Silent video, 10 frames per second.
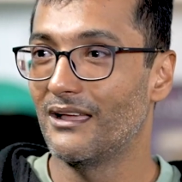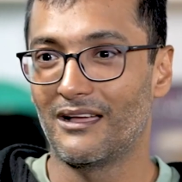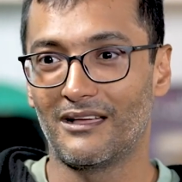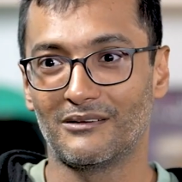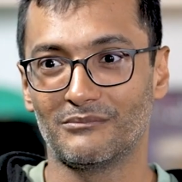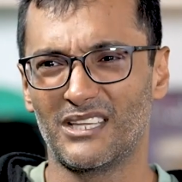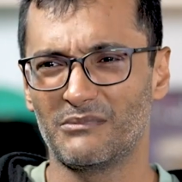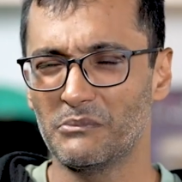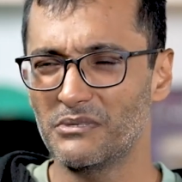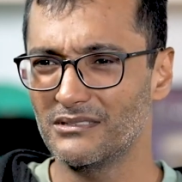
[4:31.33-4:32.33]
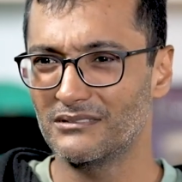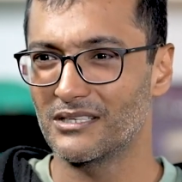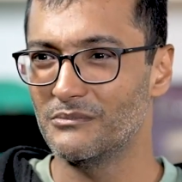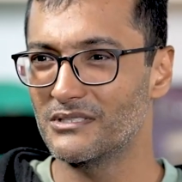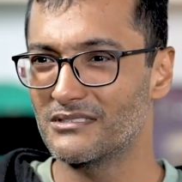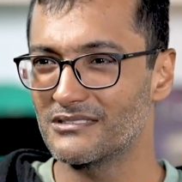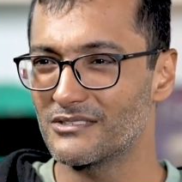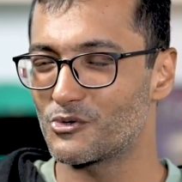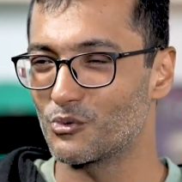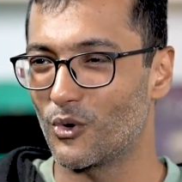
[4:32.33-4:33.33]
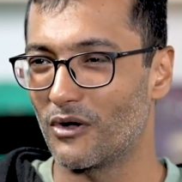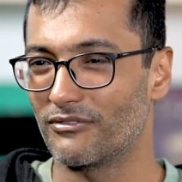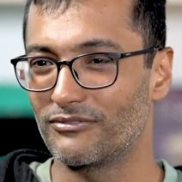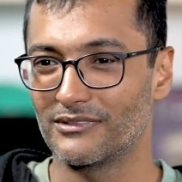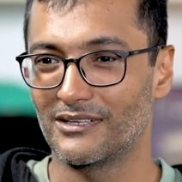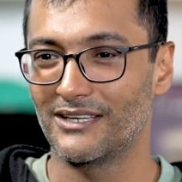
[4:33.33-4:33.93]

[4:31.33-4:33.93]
I remember in 3 months it just took off.